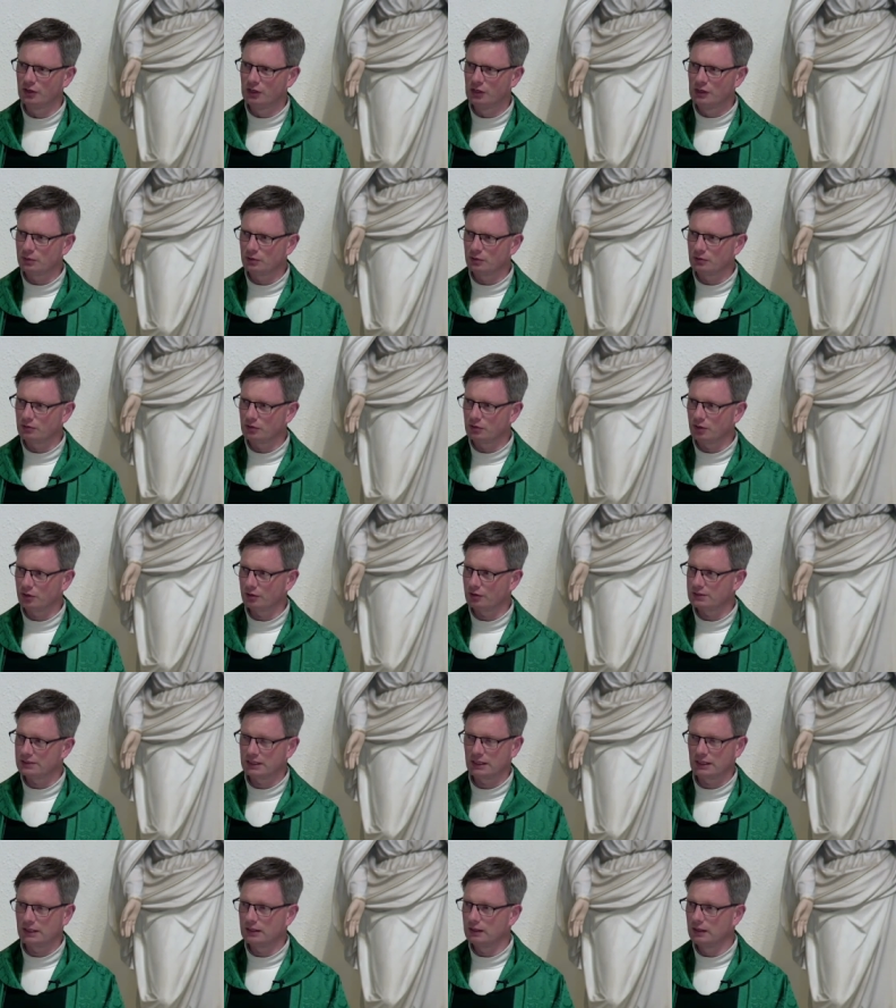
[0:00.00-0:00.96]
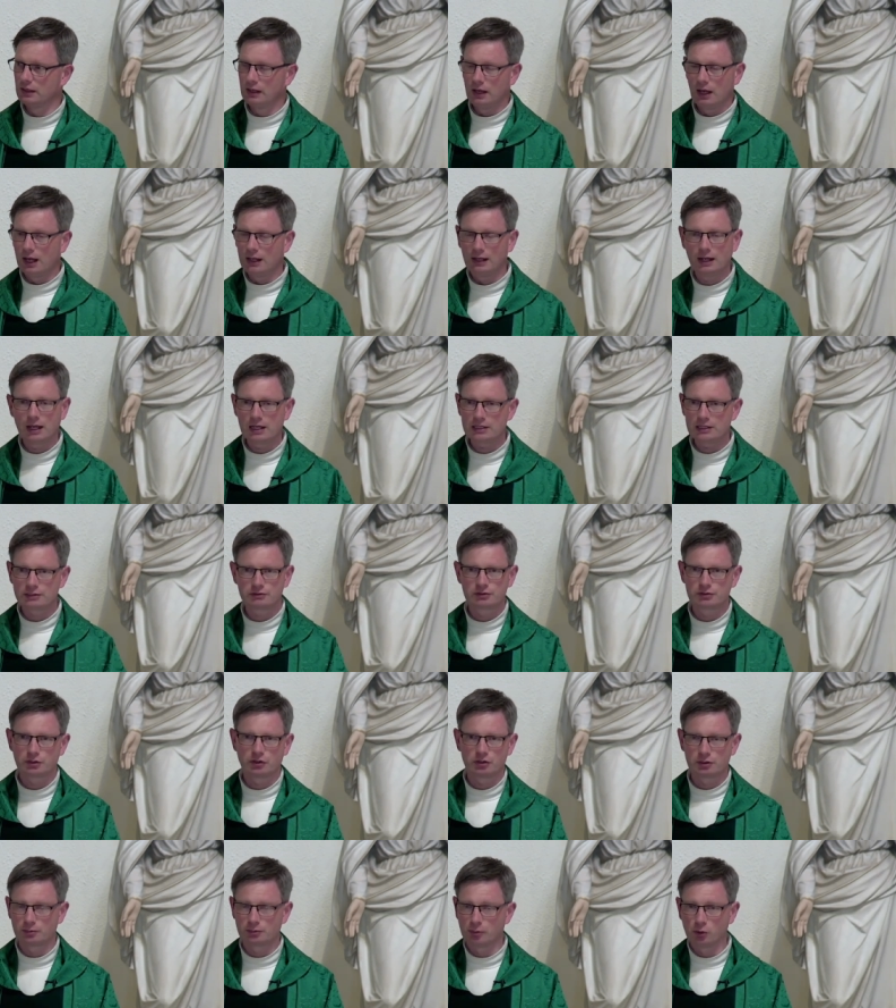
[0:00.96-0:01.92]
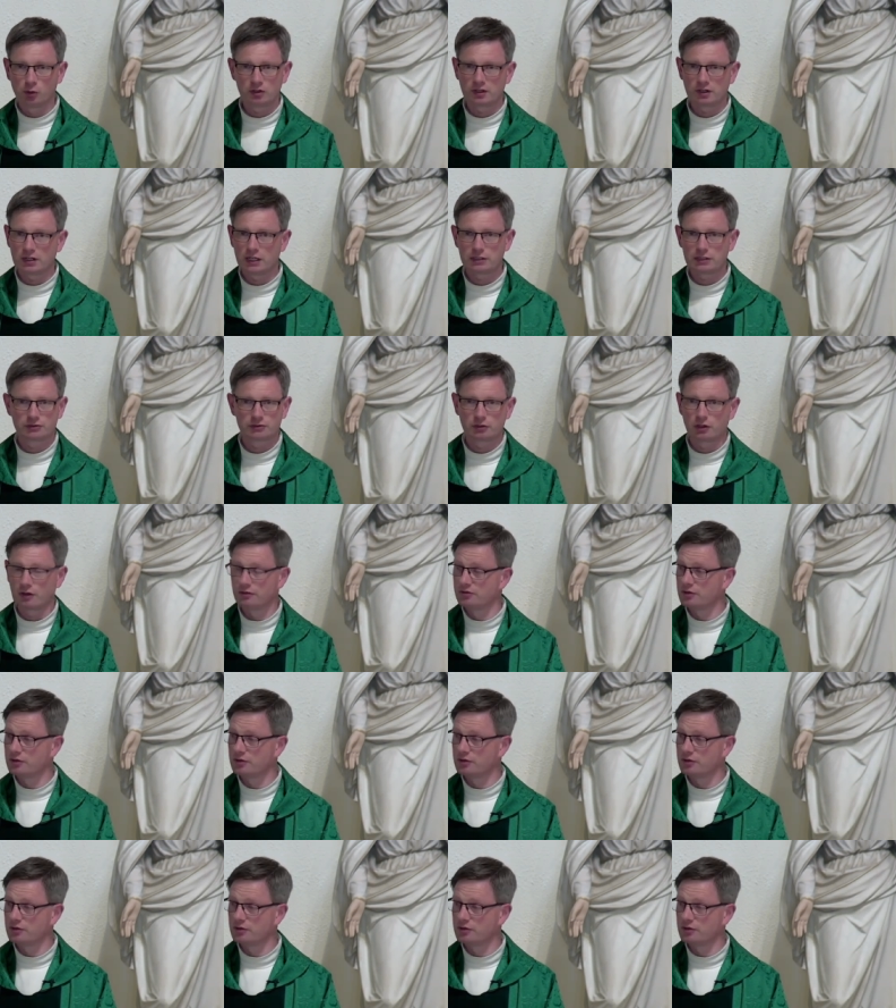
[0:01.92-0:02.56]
but rather as a, a last resort, a poor last resort.